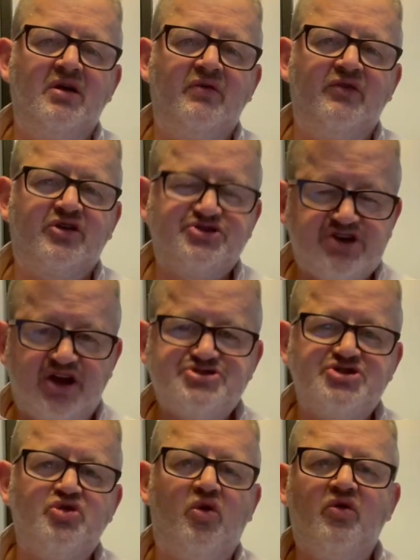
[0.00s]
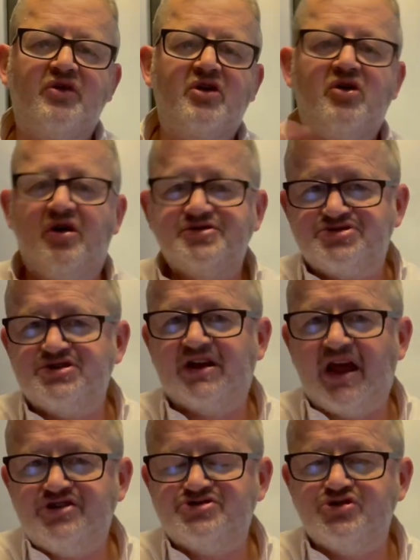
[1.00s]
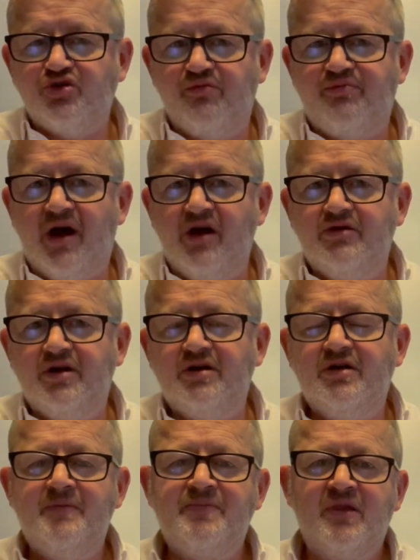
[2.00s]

the judge should order costs against your opponent